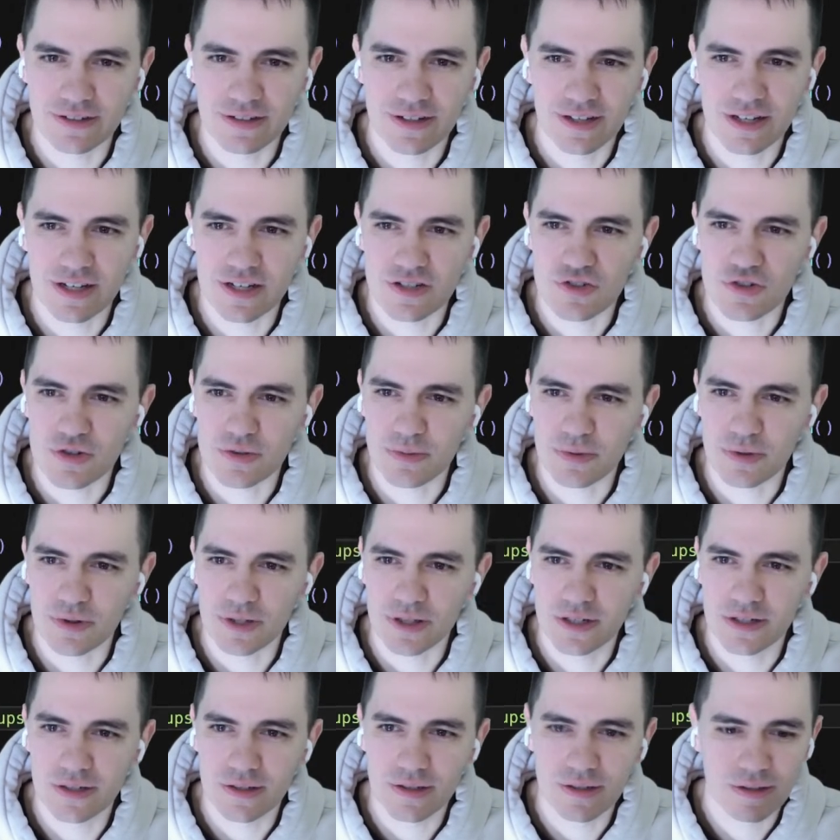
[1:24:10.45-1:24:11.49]
an entry
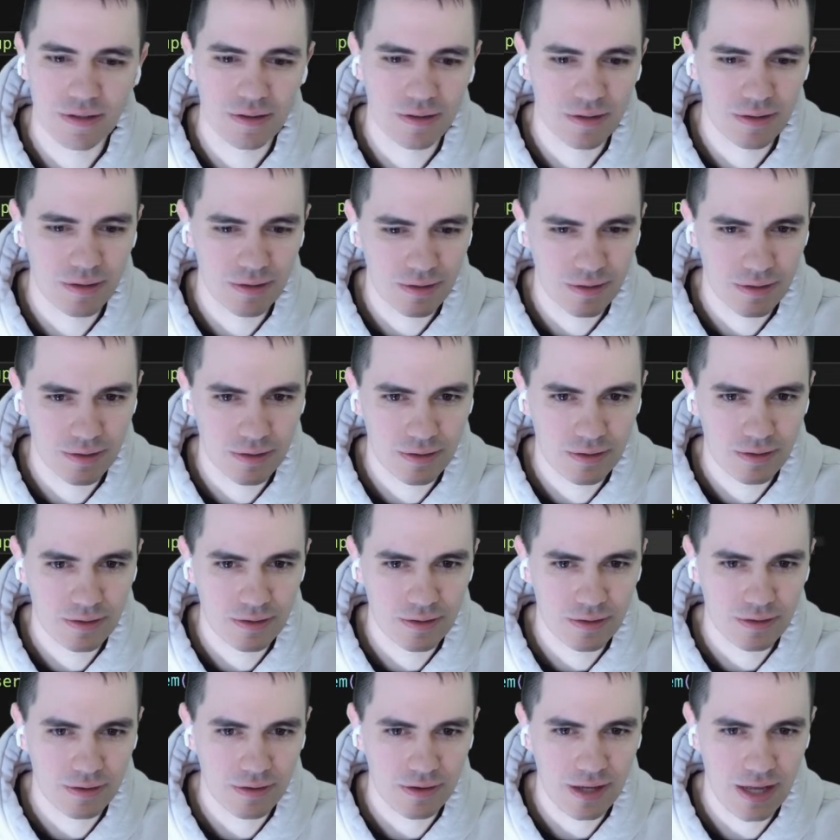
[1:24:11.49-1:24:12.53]
point.
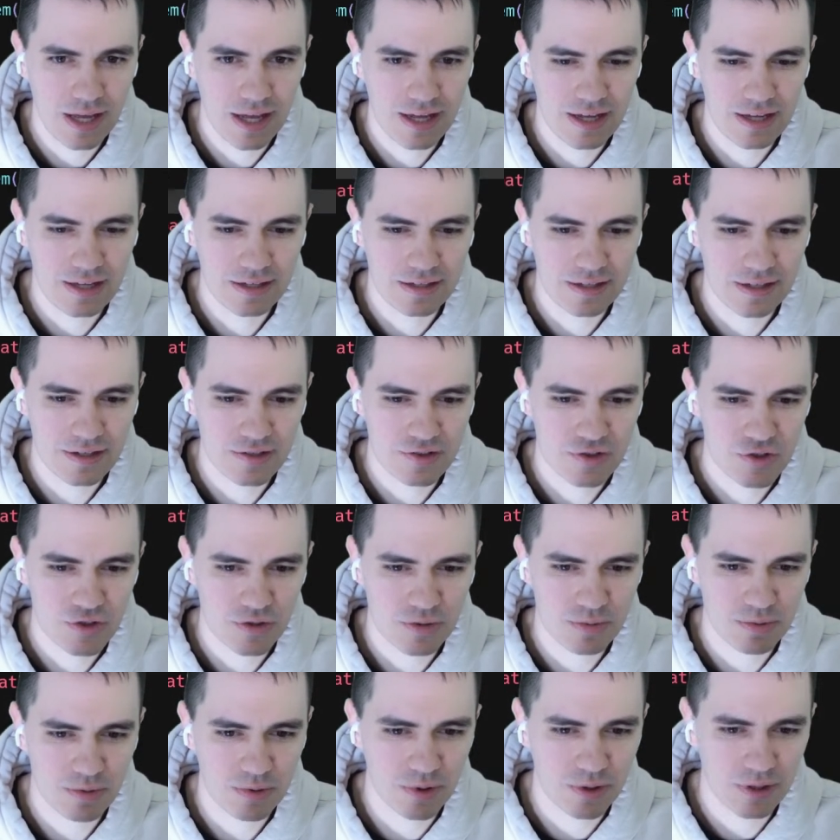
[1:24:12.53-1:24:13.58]
Add entry
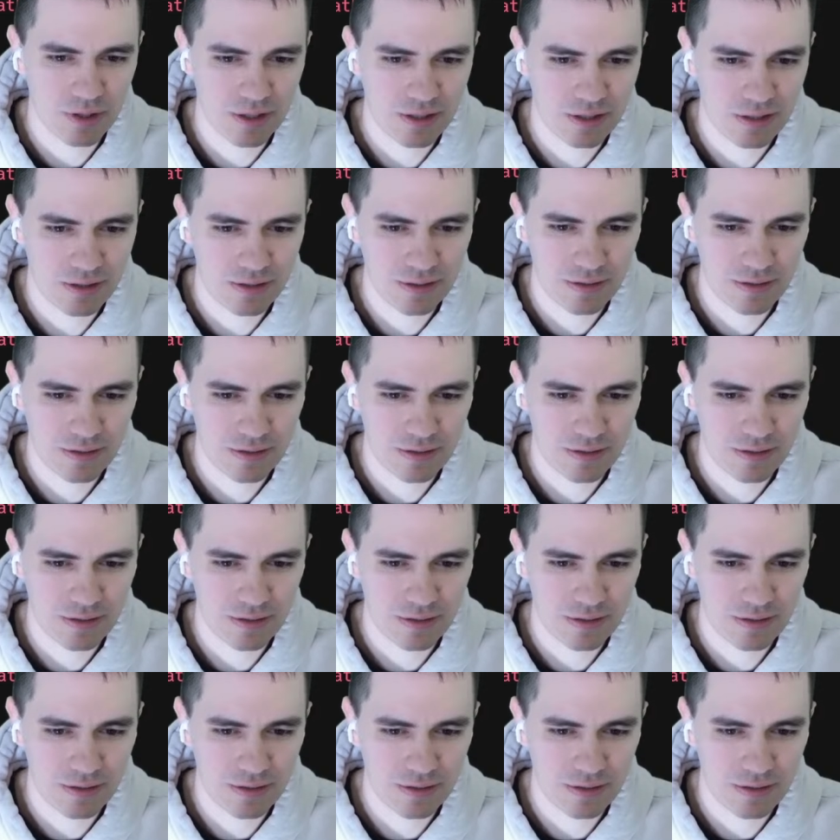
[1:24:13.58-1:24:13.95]
point.